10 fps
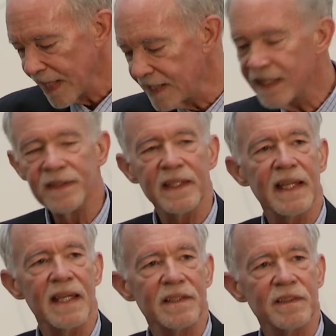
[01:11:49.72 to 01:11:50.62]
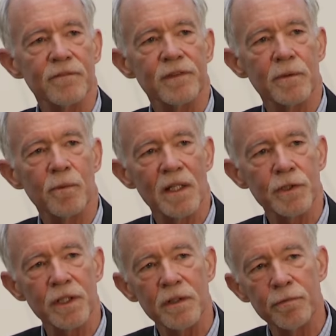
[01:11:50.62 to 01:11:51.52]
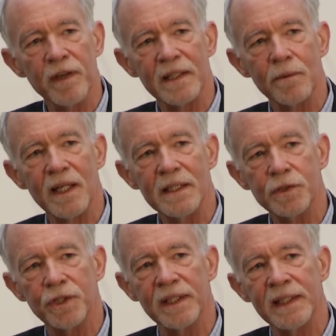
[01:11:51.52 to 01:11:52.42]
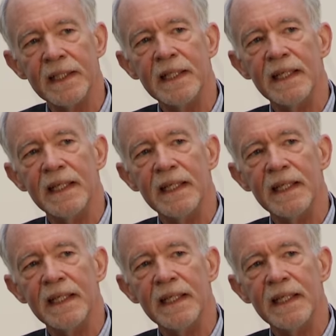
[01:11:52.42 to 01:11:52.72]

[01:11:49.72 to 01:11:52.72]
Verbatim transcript: And in the case of the Russian Federation,